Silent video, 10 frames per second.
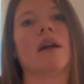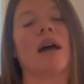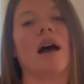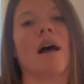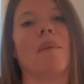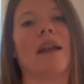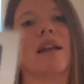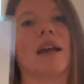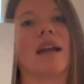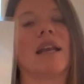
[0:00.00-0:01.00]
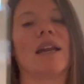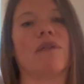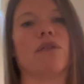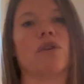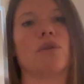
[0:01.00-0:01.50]
And again,
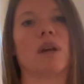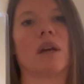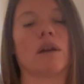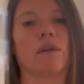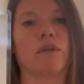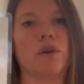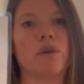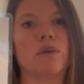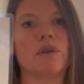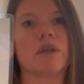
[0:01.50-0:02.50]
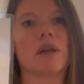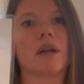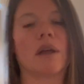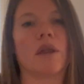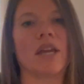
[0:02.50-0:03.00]
if you get confused,
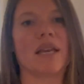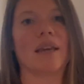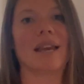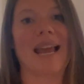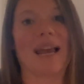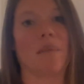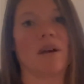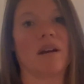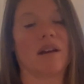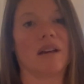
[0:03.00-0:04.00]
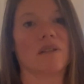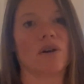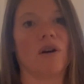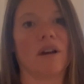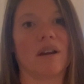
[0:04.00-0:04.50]
the name is
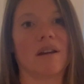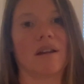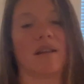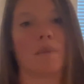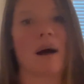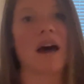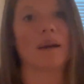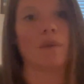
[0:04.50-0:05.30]
on the bottom